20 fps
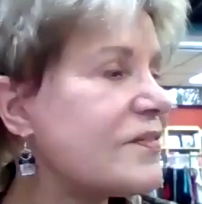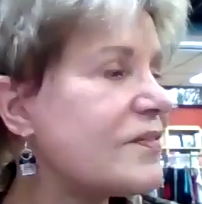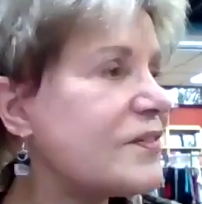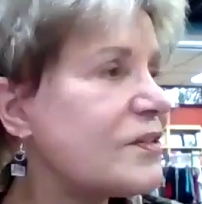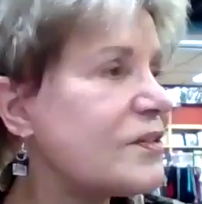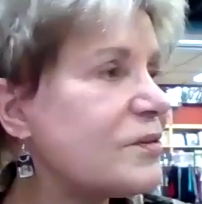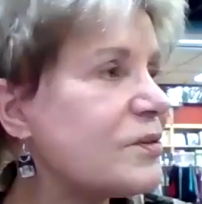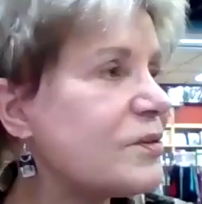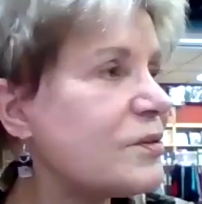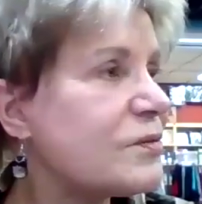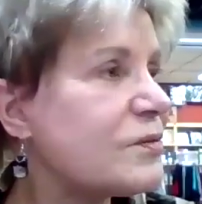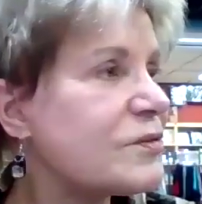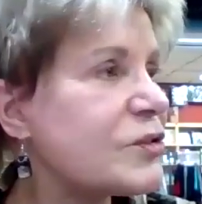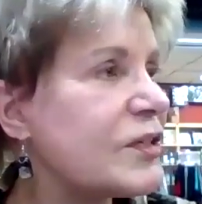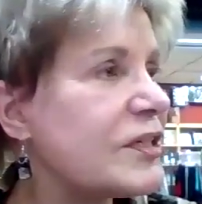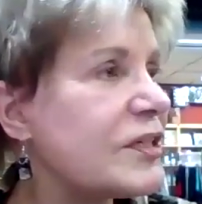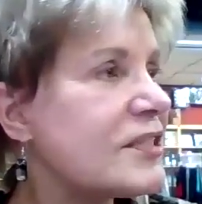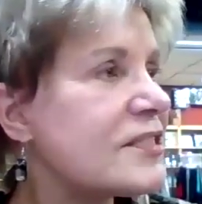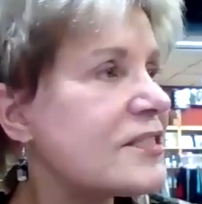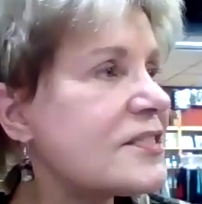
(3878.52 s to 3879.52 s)
of you who
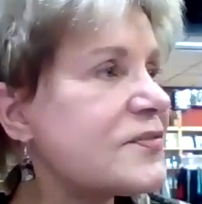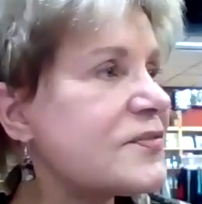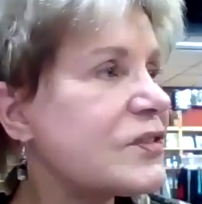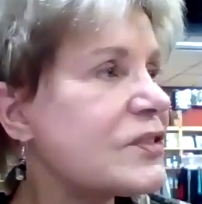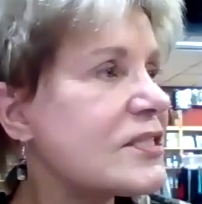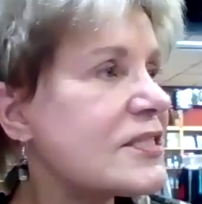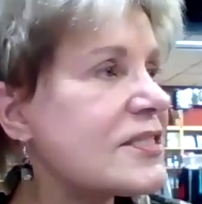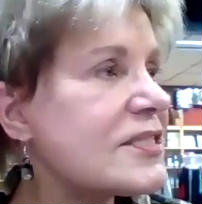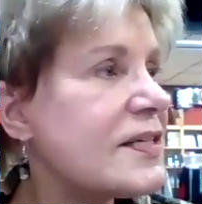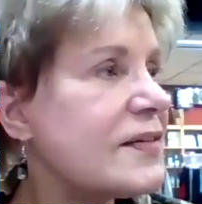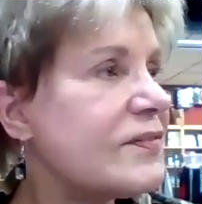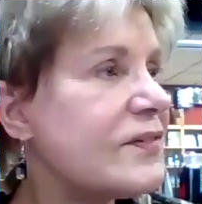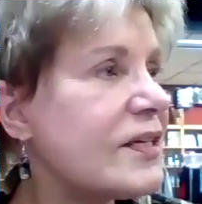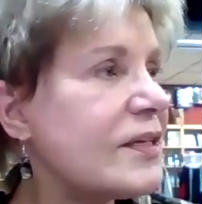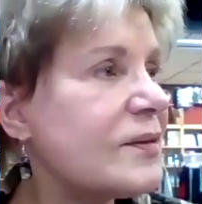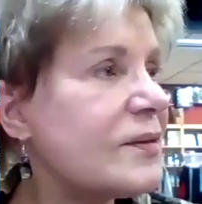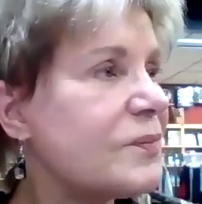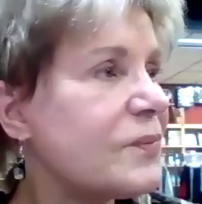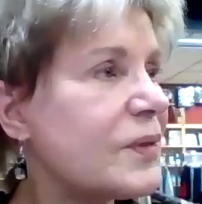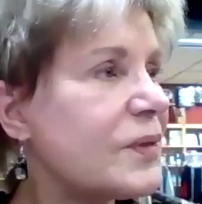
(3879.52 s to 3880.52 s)
joined us for this
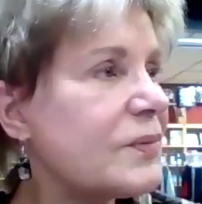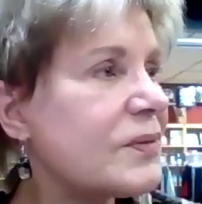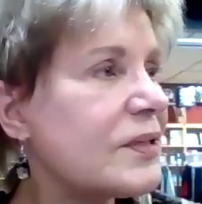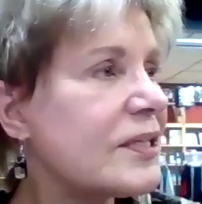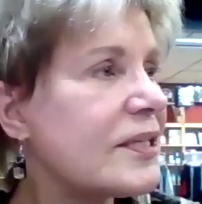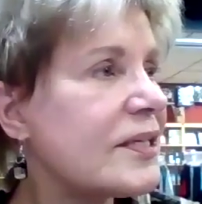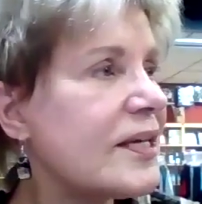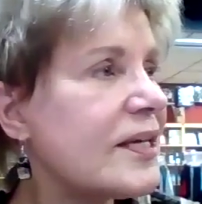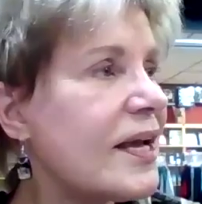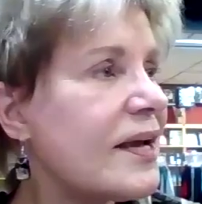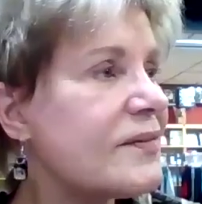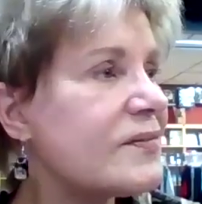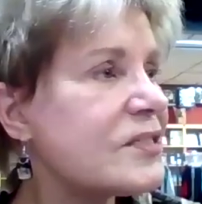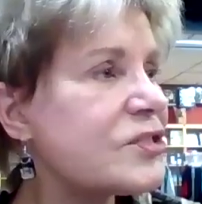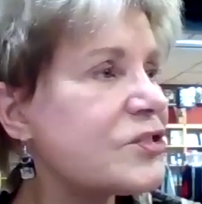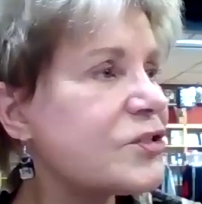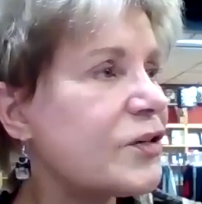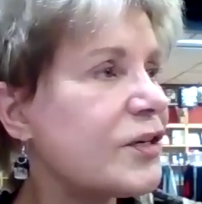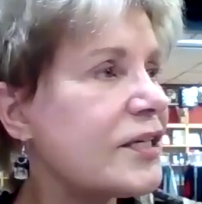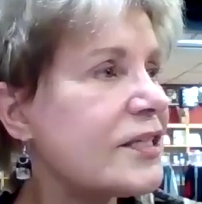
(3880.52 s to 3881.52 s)
evening. We really have
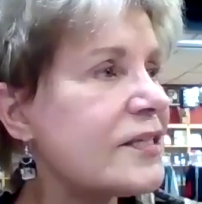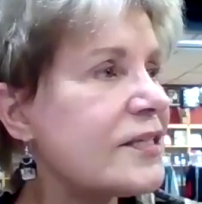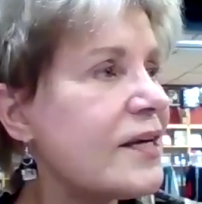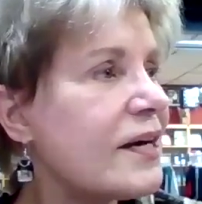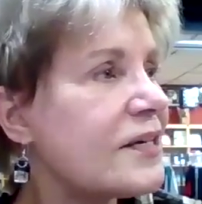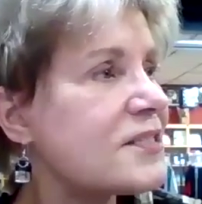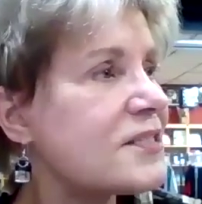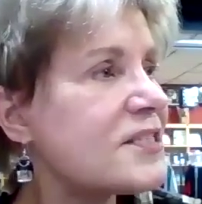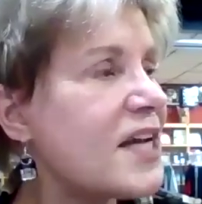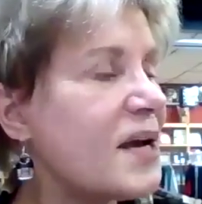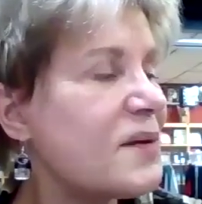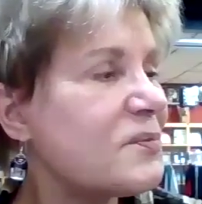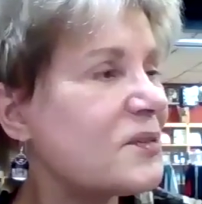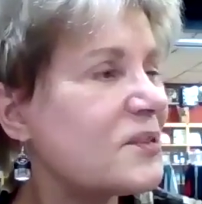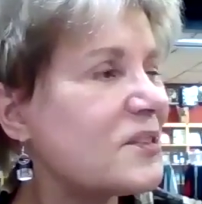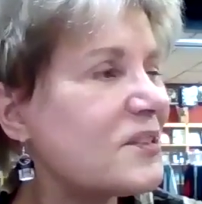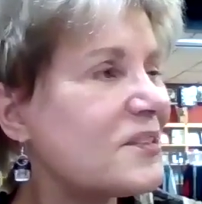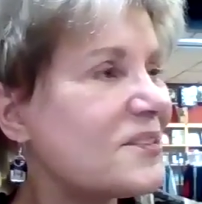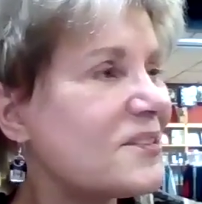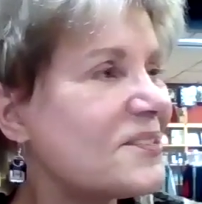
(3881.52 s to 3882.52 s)
enjoyed our time
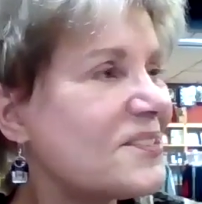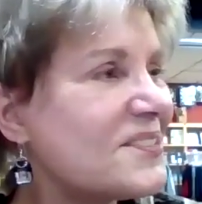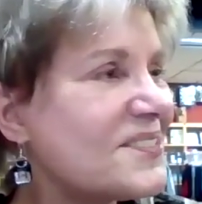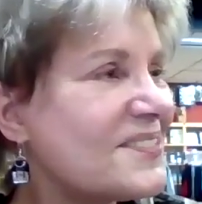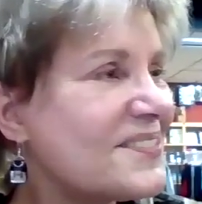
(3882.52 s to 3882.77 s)
with you.